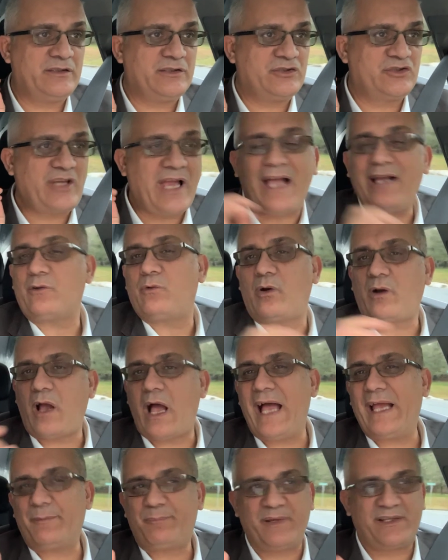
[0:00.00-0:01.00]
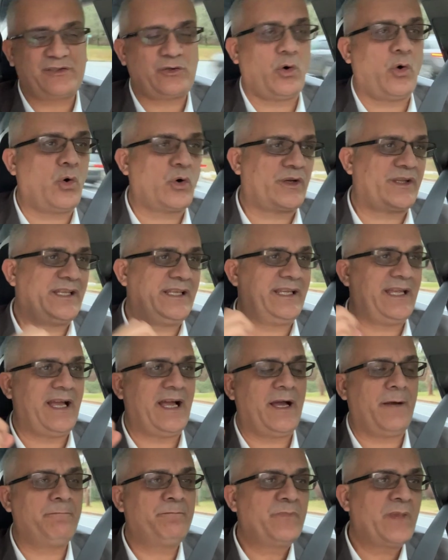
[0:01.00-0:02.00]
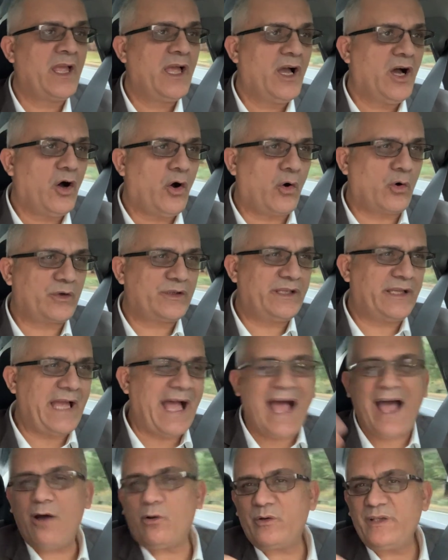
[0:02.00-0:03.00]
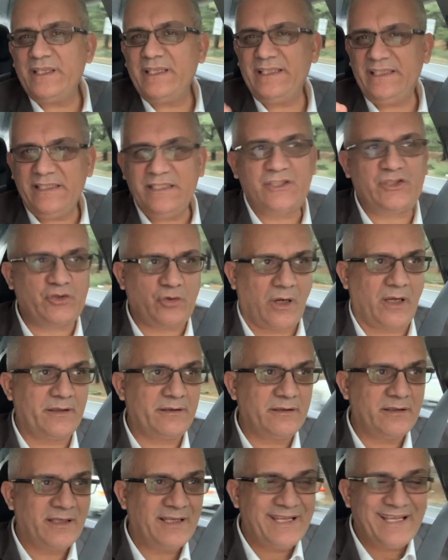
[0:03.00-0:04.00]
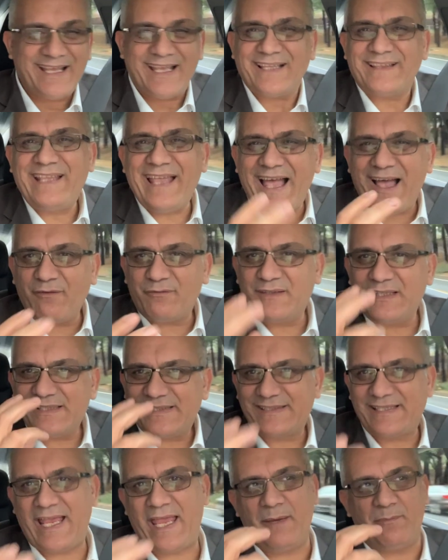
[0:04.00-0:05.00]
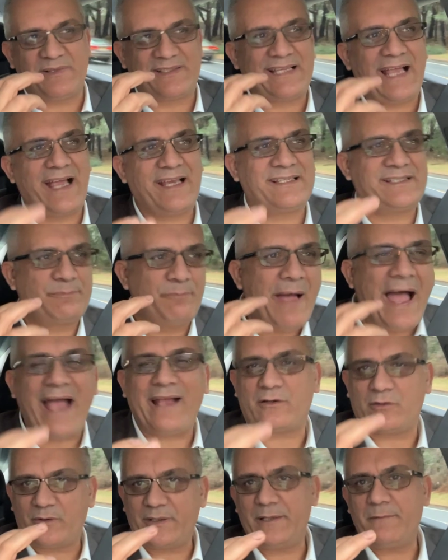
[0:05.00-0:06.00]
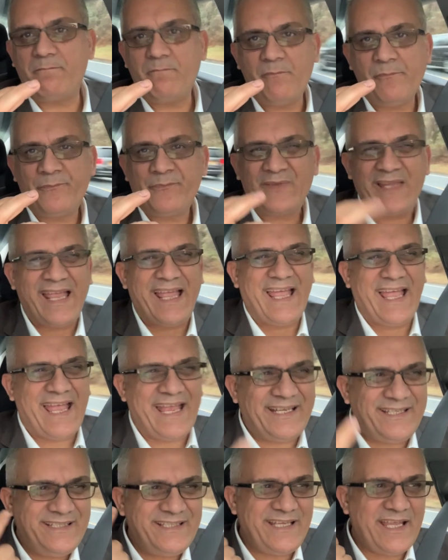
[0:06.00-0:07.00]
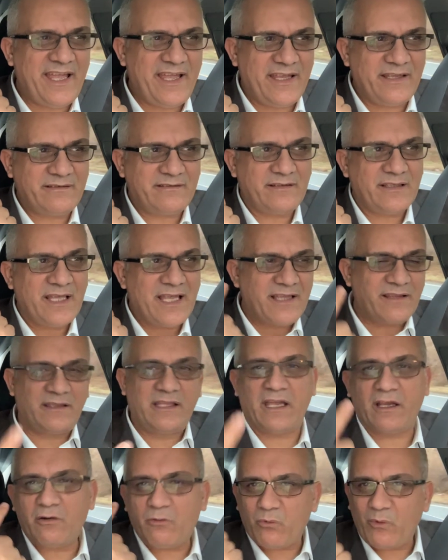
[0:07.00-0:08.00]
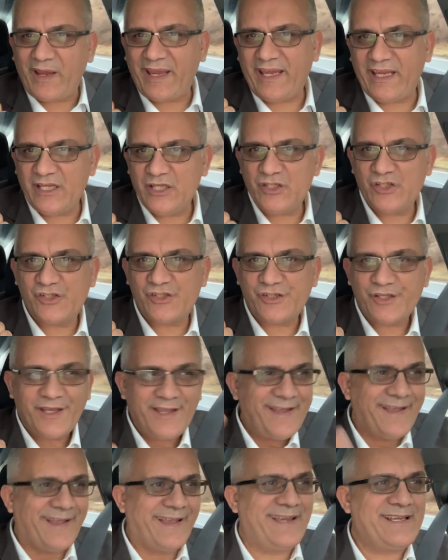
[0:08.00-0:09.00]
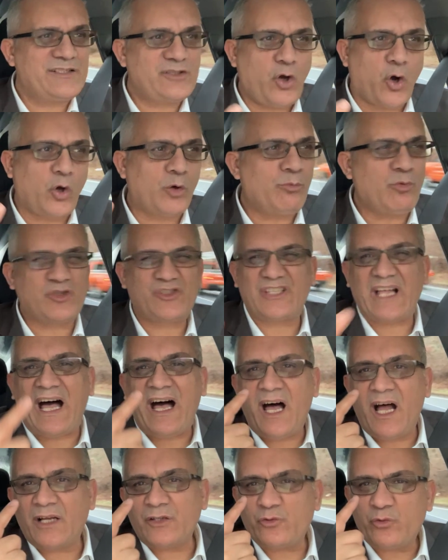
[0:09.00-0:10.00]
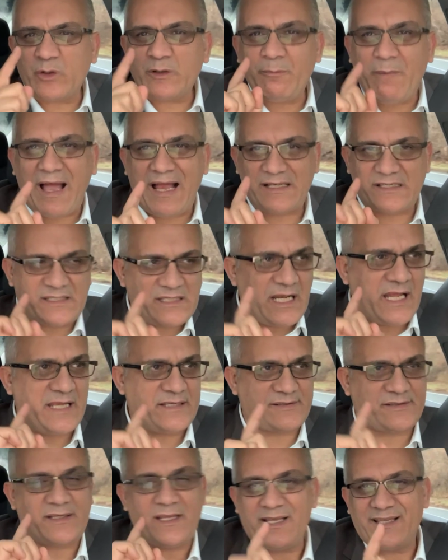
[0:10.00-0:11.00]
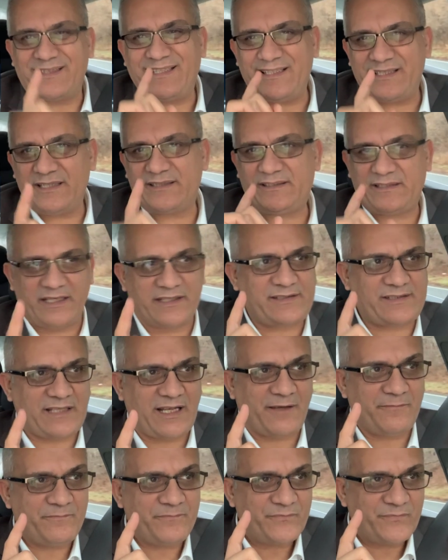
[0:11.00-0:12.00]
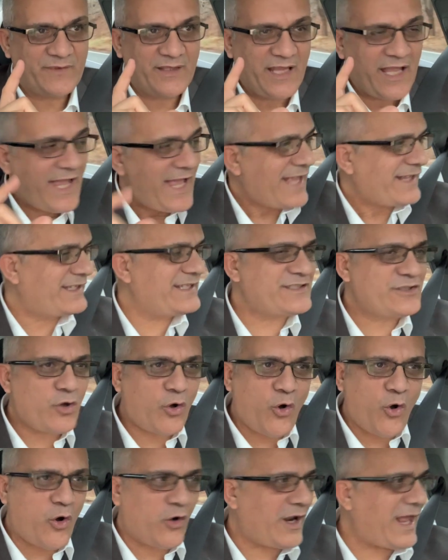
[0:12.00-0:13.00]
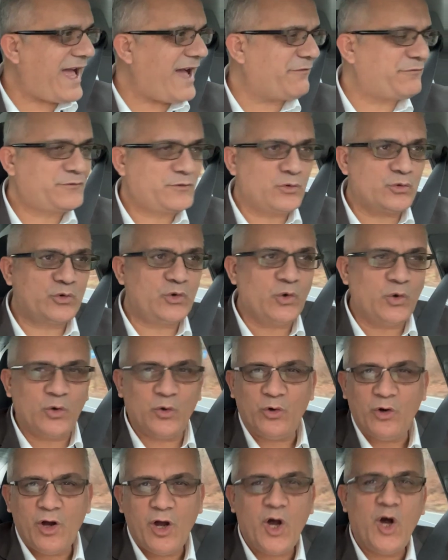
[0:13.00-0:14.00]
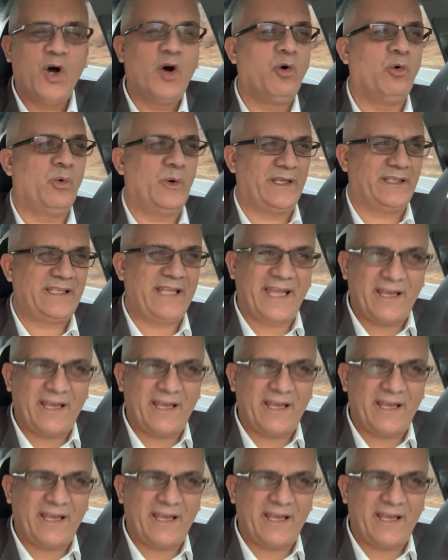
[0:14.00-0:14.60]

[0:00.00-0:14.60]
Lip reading: Jaguar I-Pace or the Audi e-tron, they have the same size battery, and yet their range is almost 100 miles less than a Tesla. This all have to do with